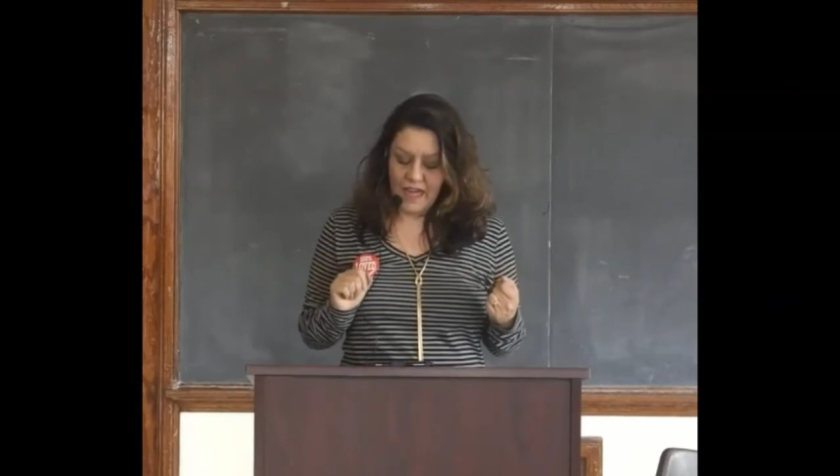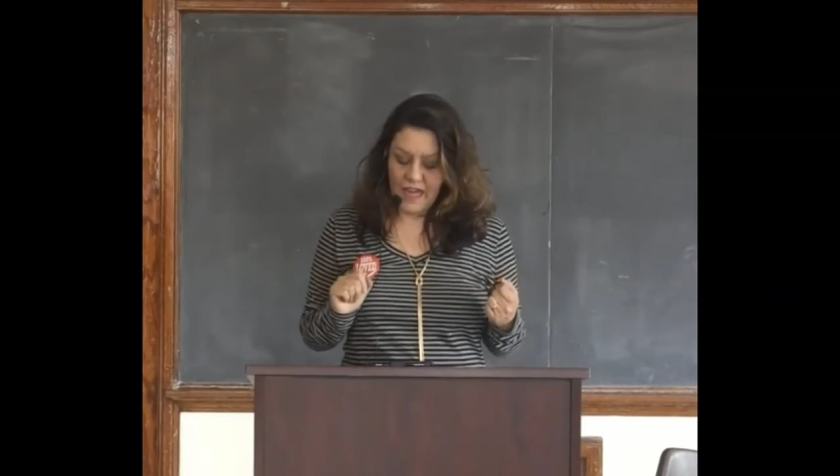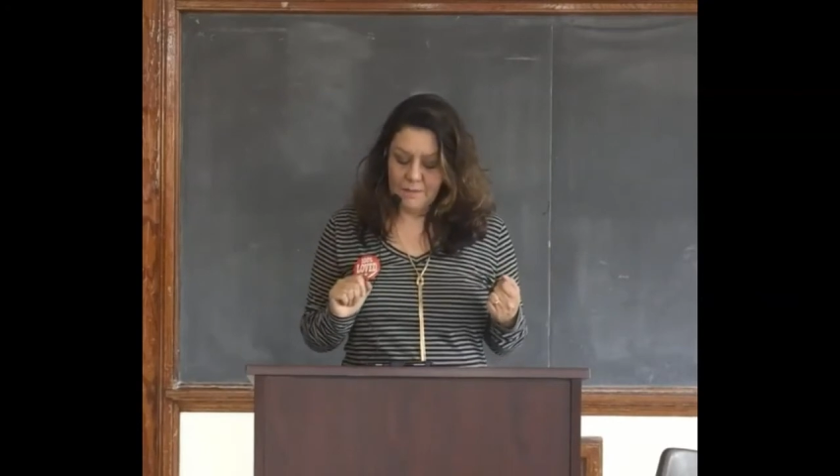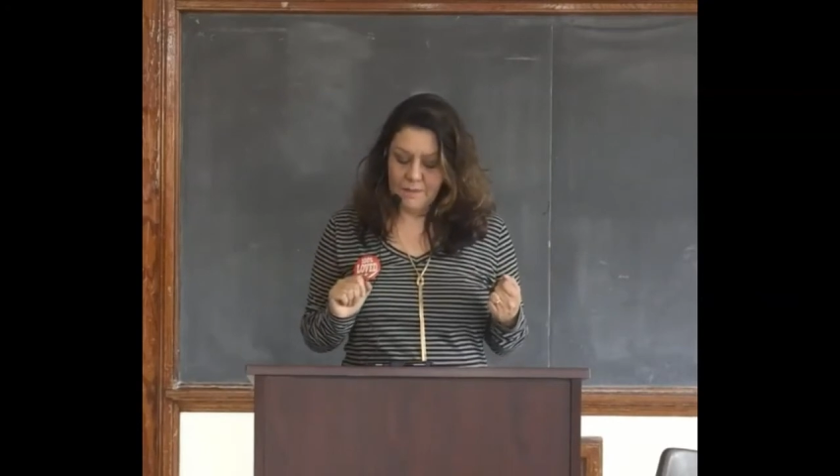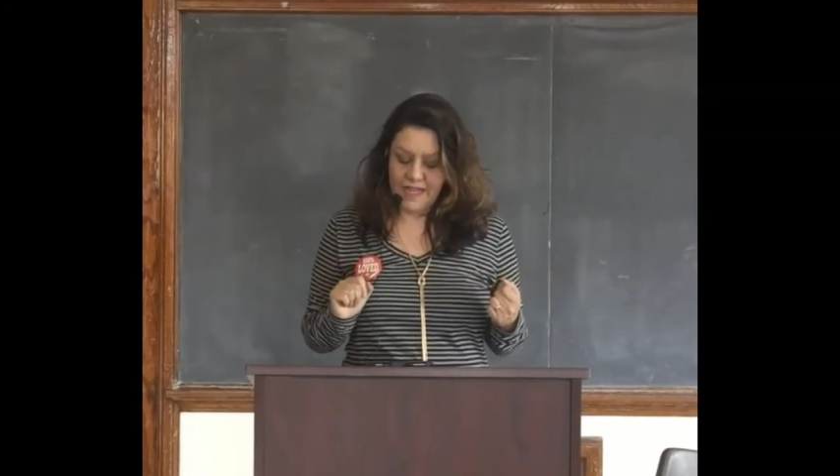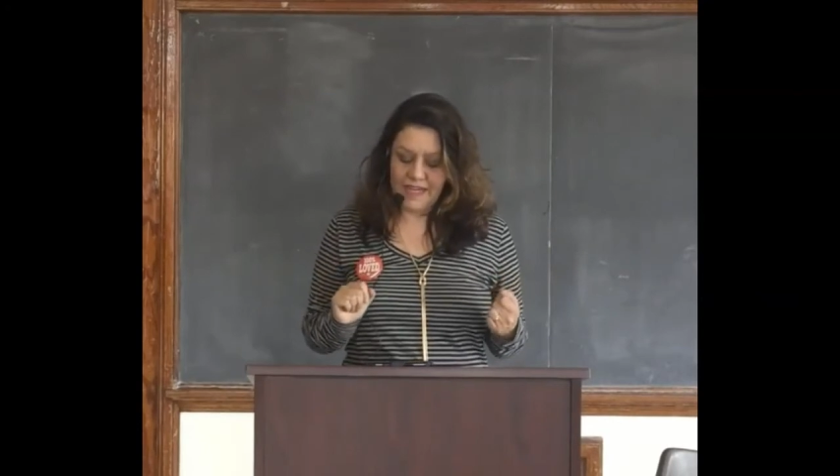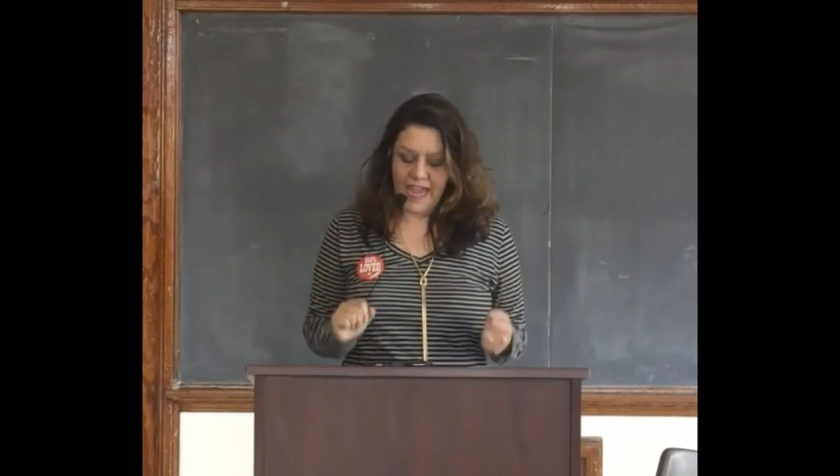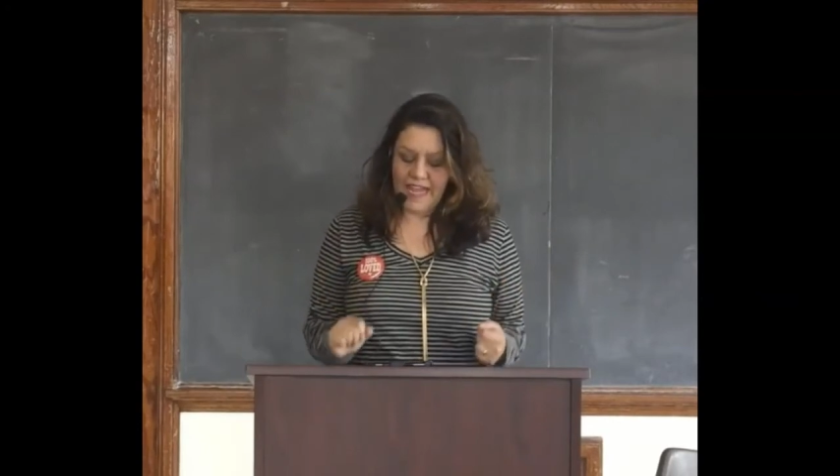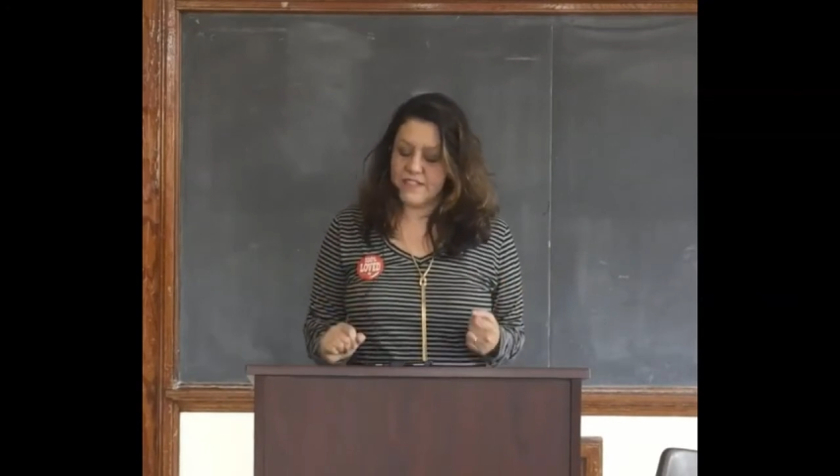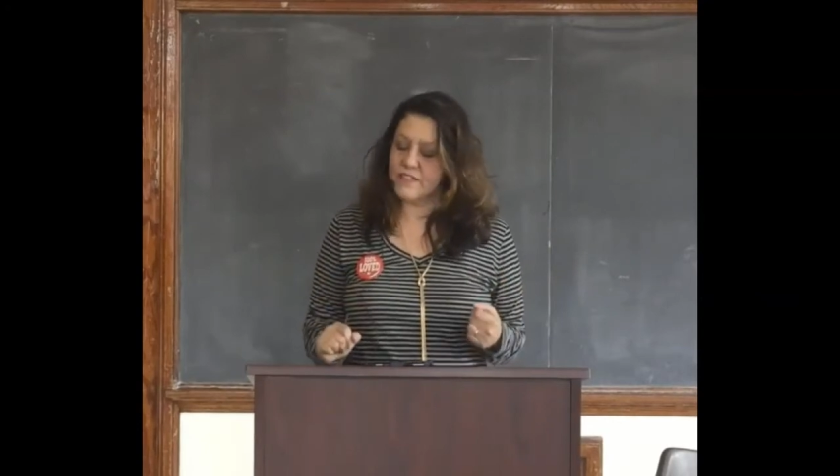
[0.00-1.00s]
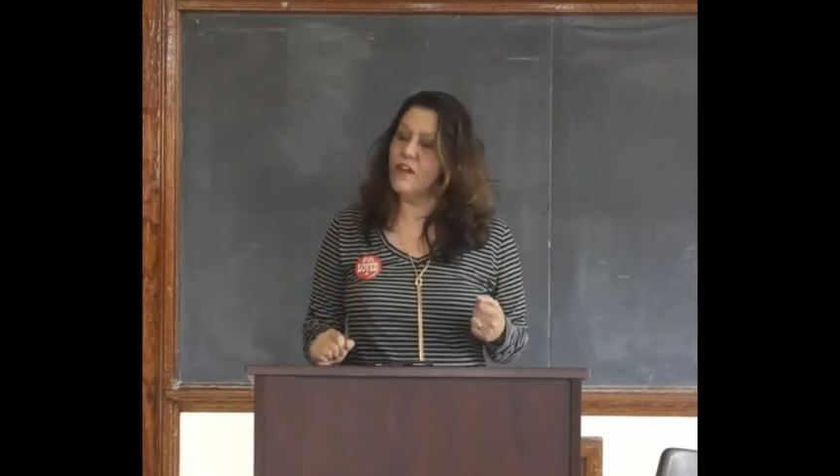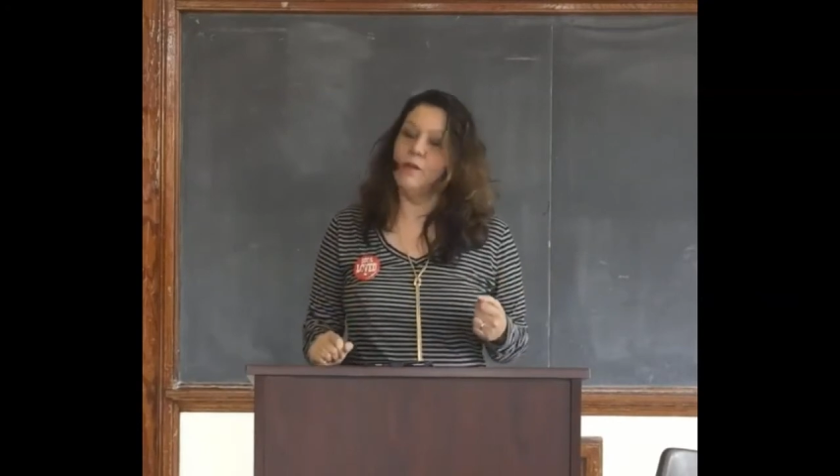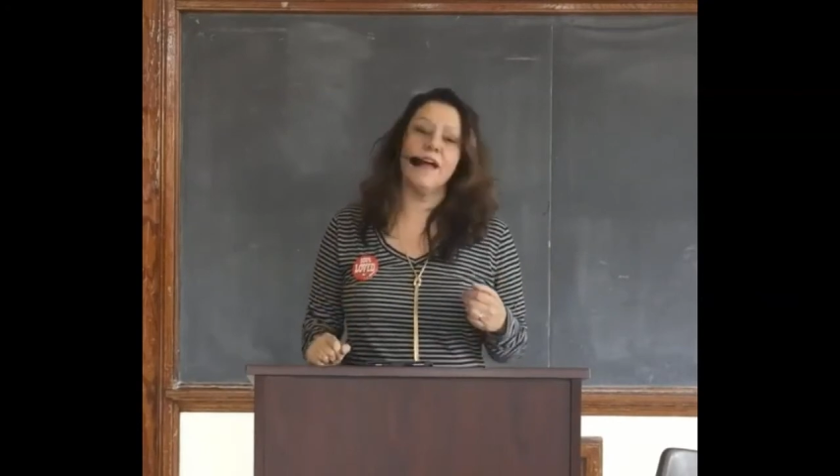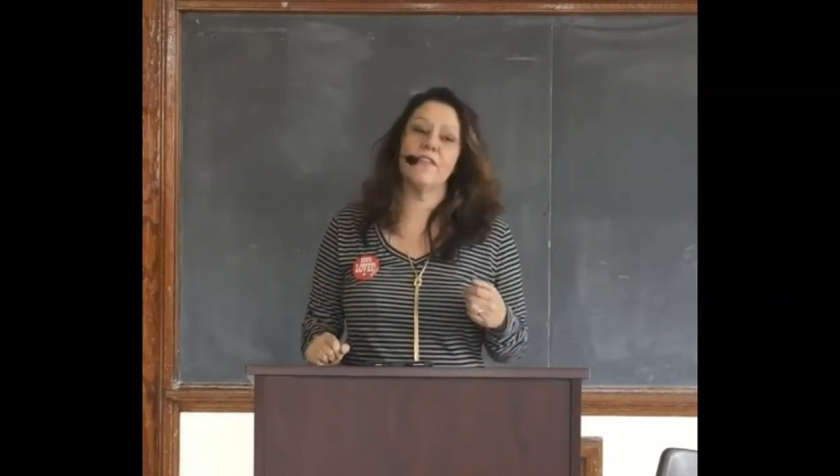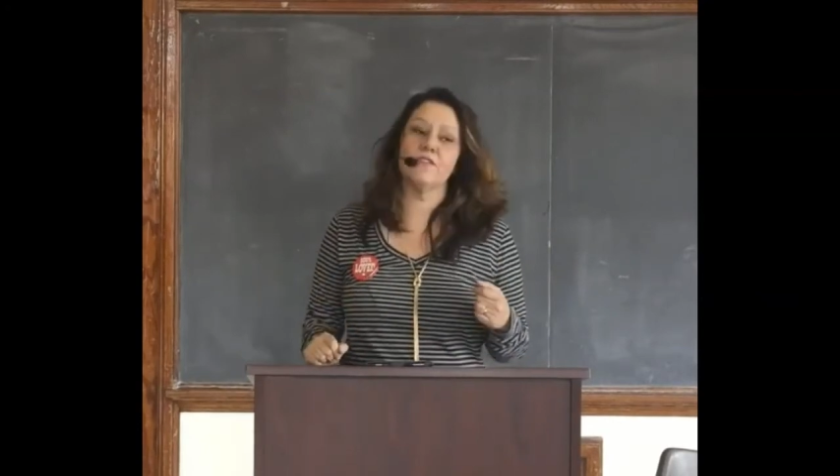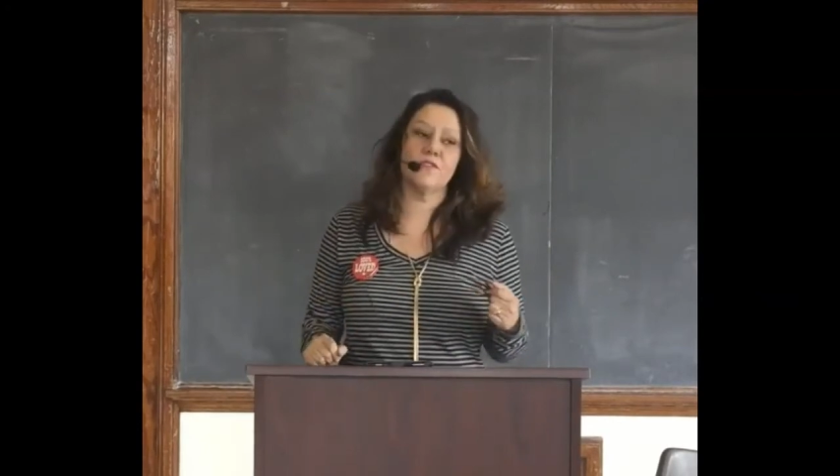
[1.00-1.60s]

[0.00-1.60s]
and has no other